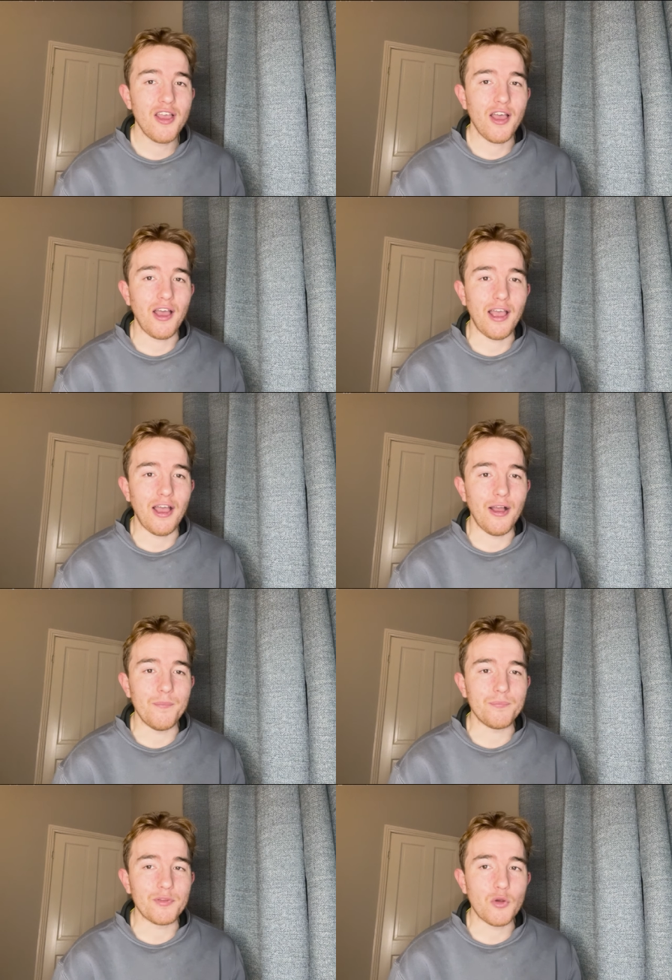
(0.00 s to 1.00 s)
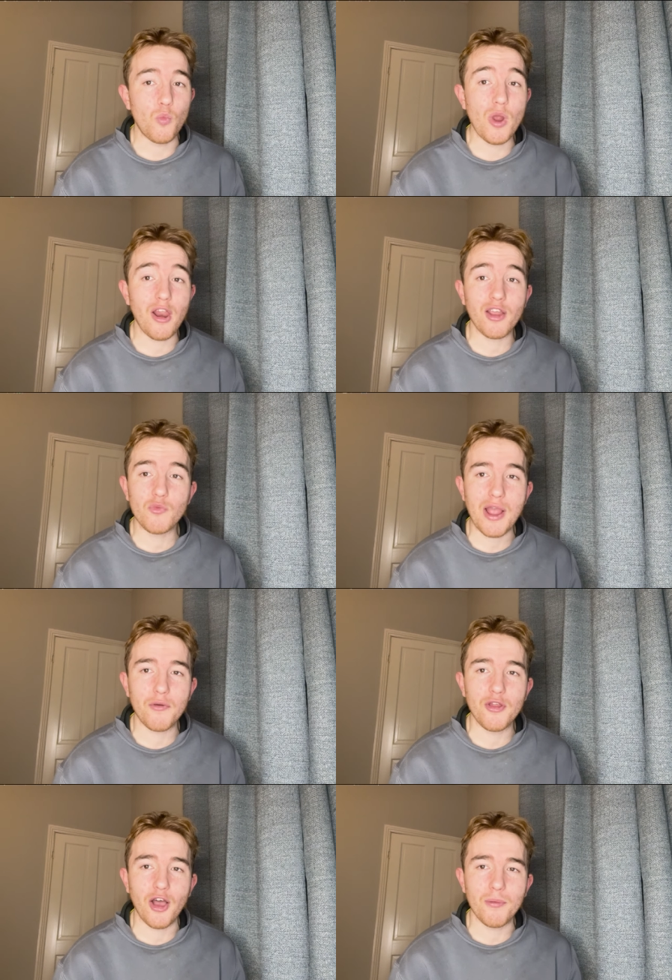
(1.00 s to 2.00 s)
Um, will I
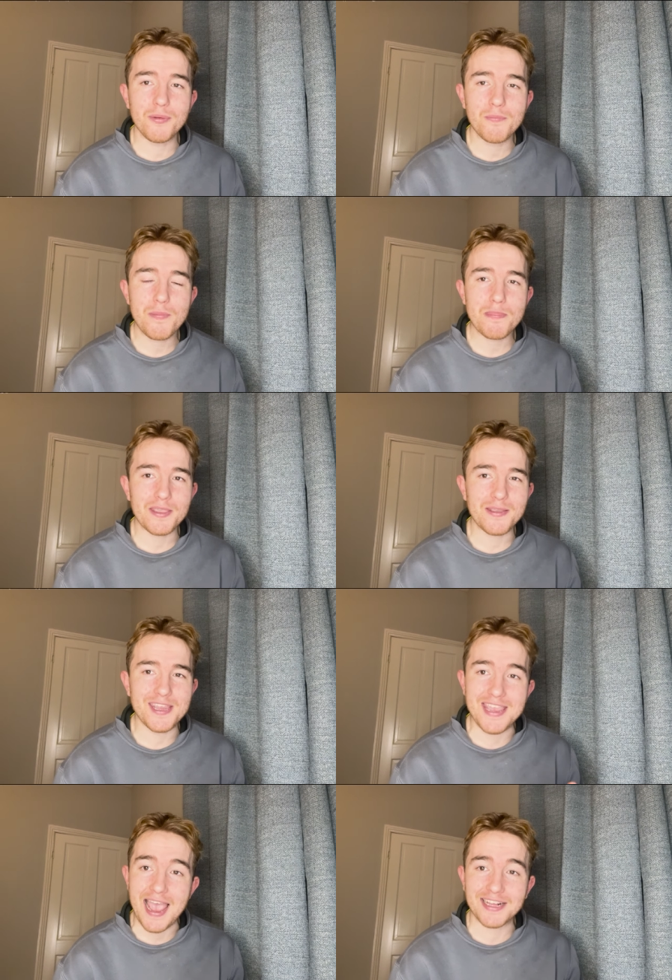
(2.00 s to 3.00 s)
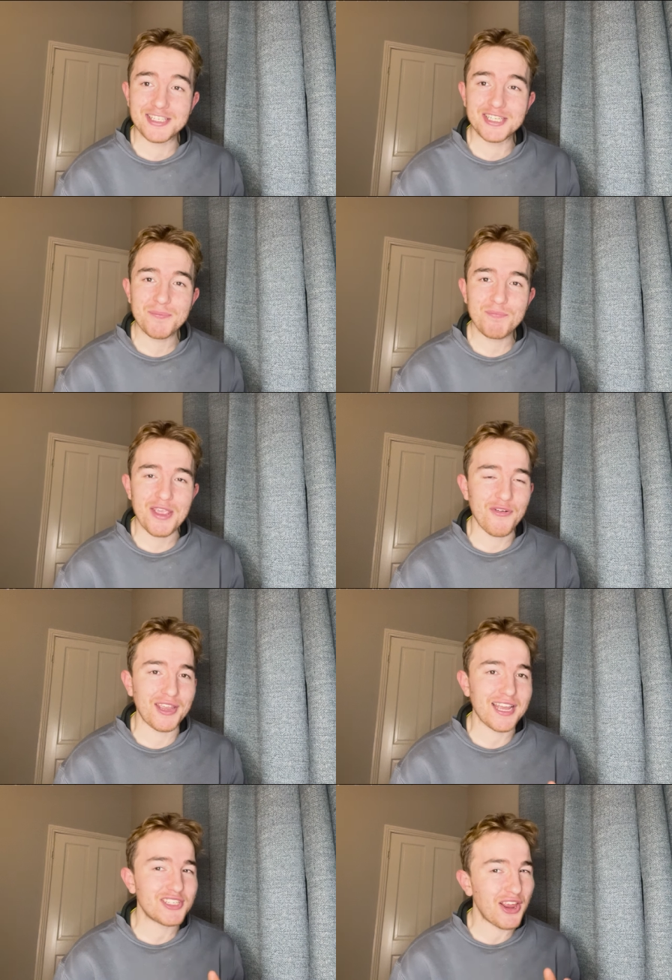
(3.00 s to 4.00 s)
round up? Yes. If I
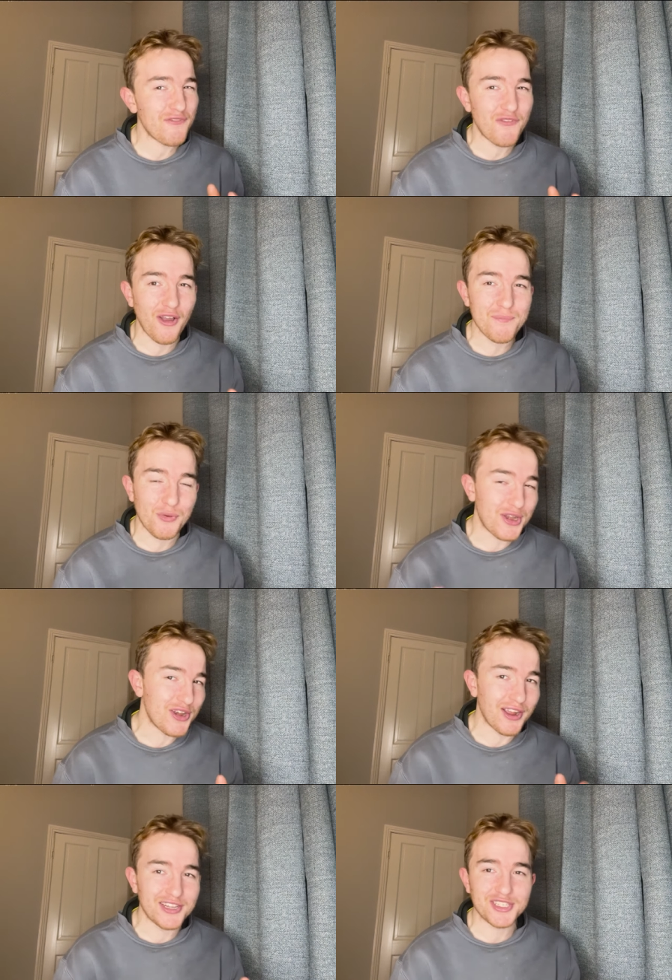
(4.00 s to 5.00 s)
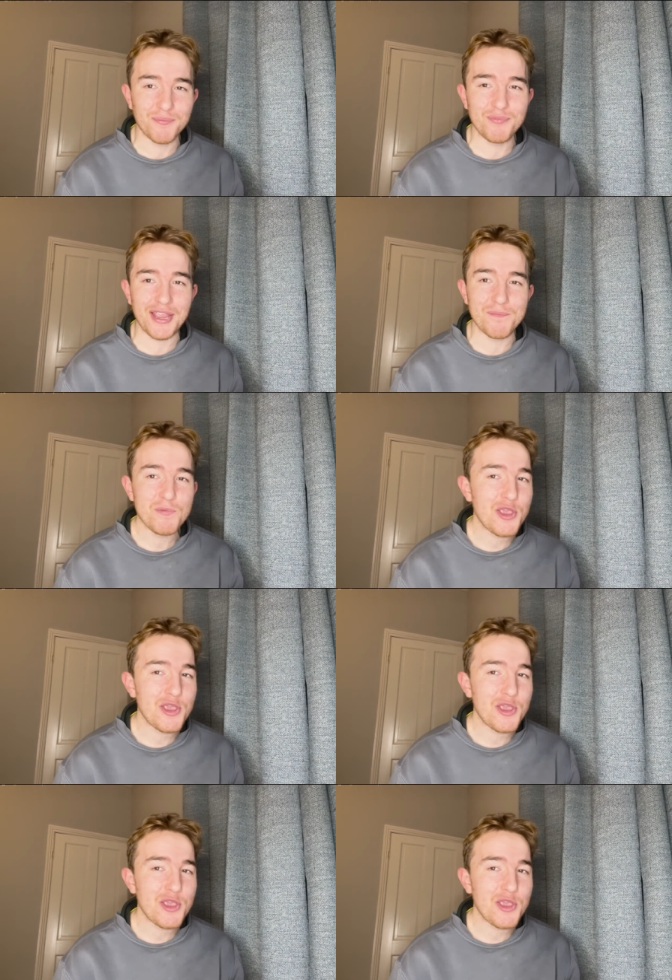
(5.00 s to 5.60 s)
get to like 5.9 something,